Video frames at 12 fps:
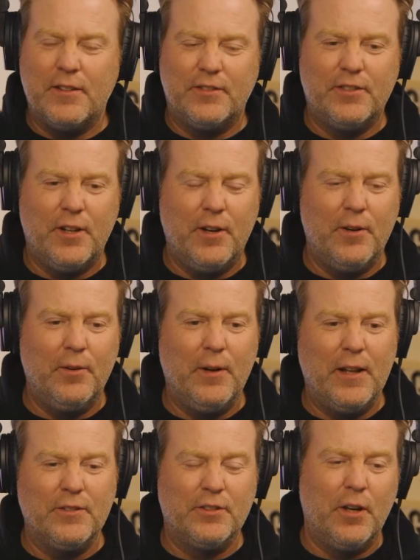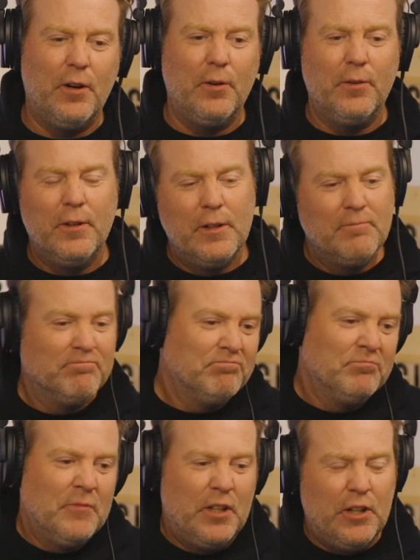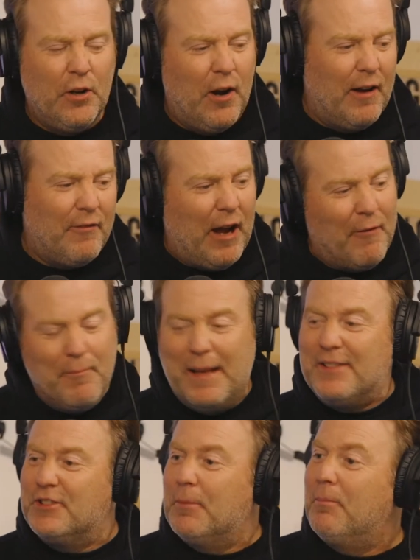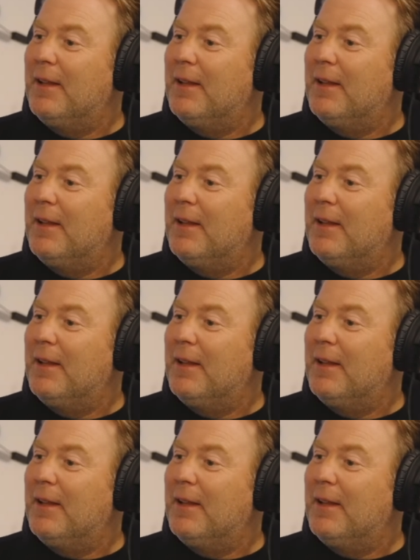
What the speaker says: And so, you know, I've been some